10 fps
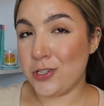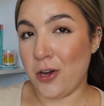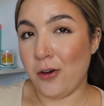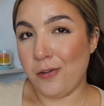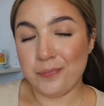
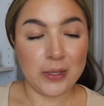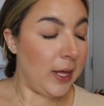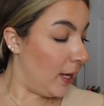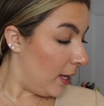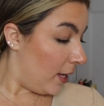So
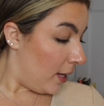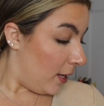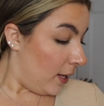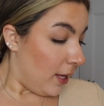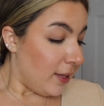
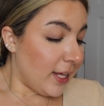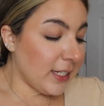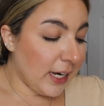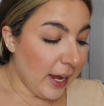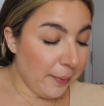that's
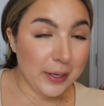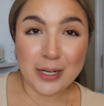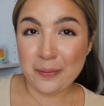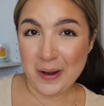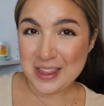kind of how we're
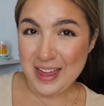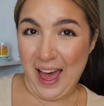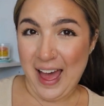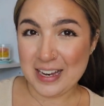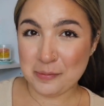gonna rate
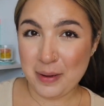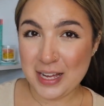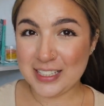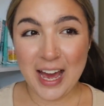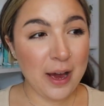that.
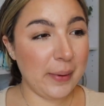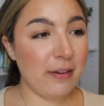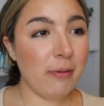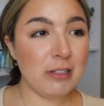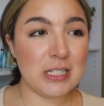But yeah, we
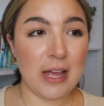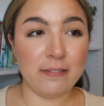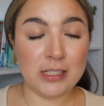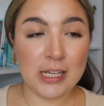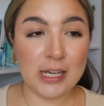have about
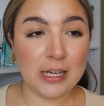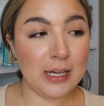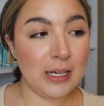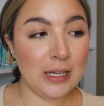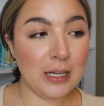
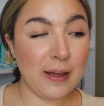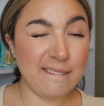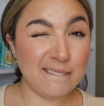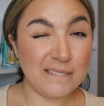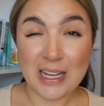
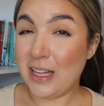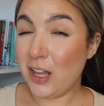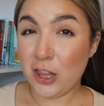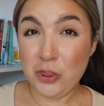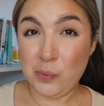
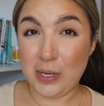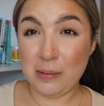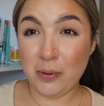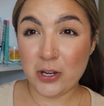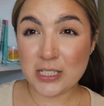
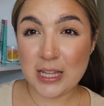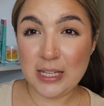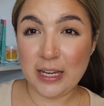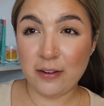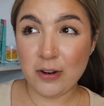73 books I
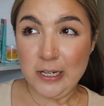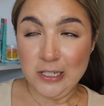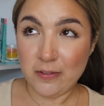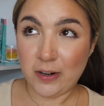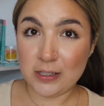think I read
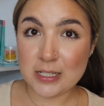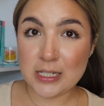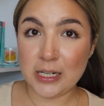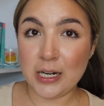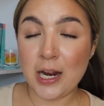so far this
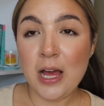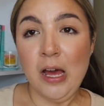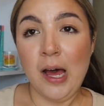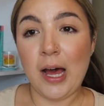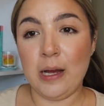year,
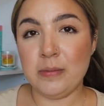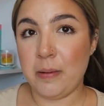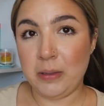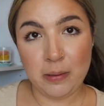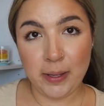
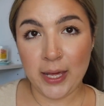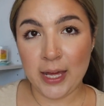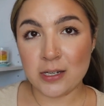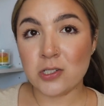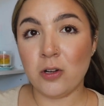some of them being
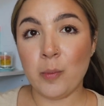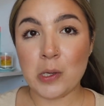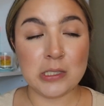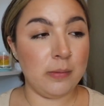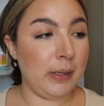Kindle,
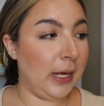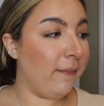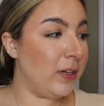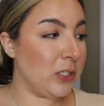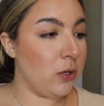most of them being
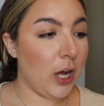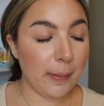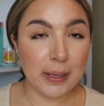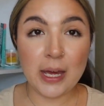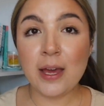physical
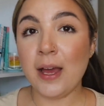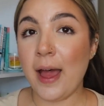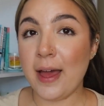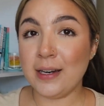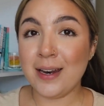copy,
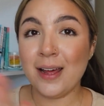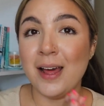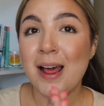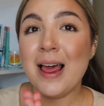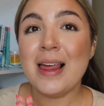and
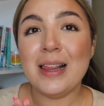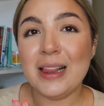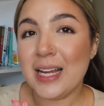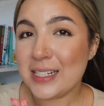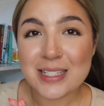
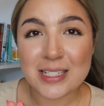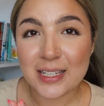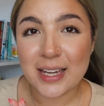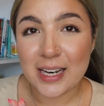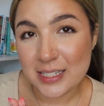let's
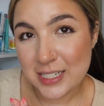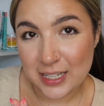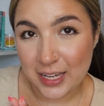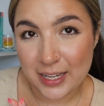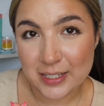get into
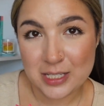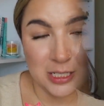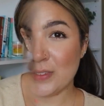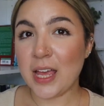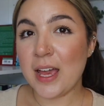
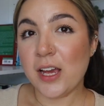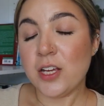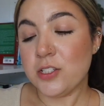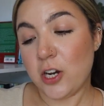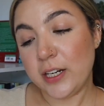this.
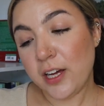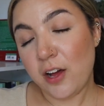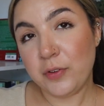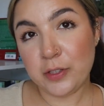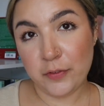Starting
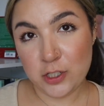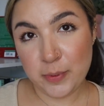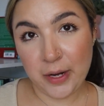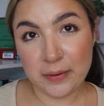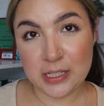off with the first
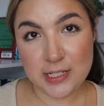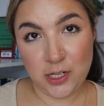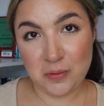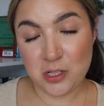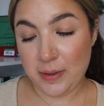book I read this
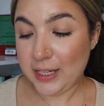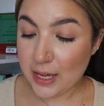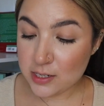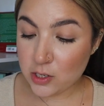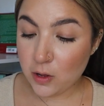year was on my
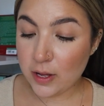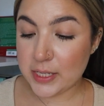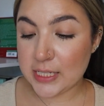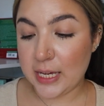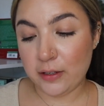Kindle.
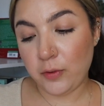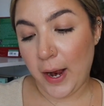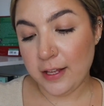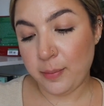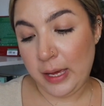It's King of
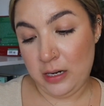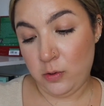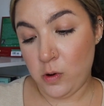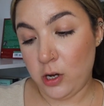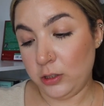Wrath by Ana
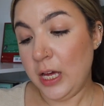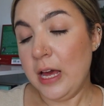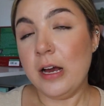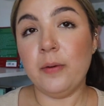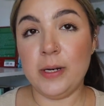Huang. I
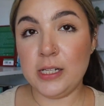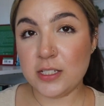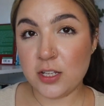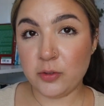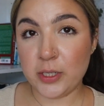rated
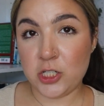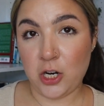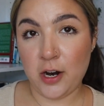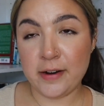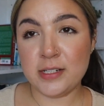this at 3
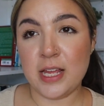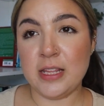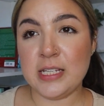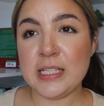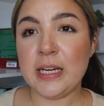stars, and
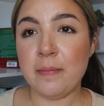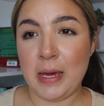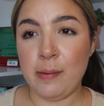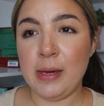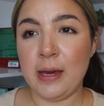this is like a
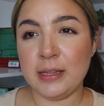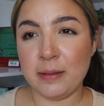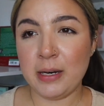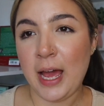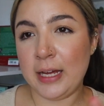maybe. I
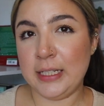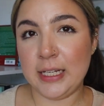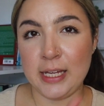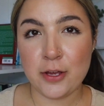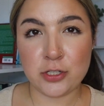think I'm gonna add like
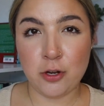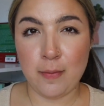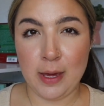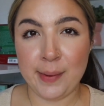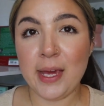a yes, no,
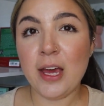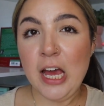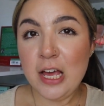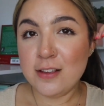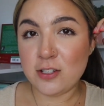maybe.
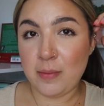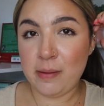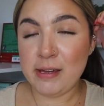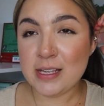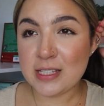So
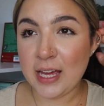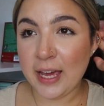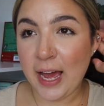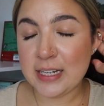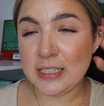maybe is
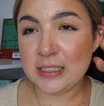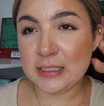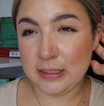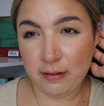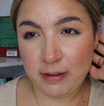like, I
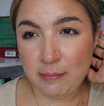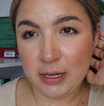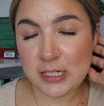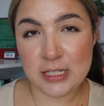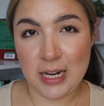didn't love it, but
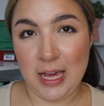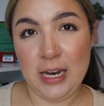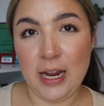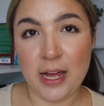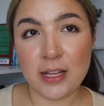I didn't
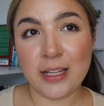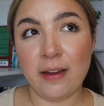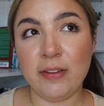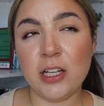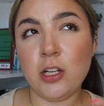hate it. Like
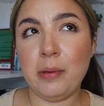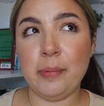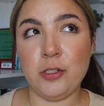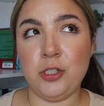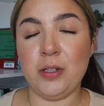I feel like a lot of
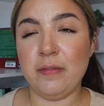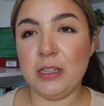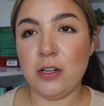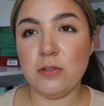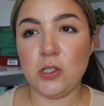people do love
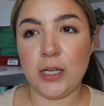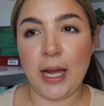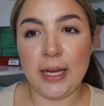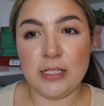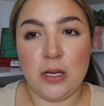it though, so like
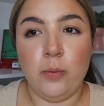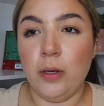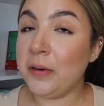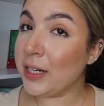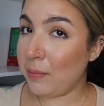I guess I
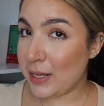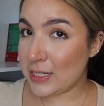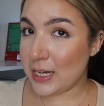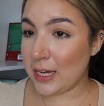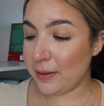would
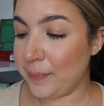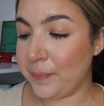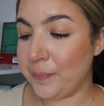recommend it.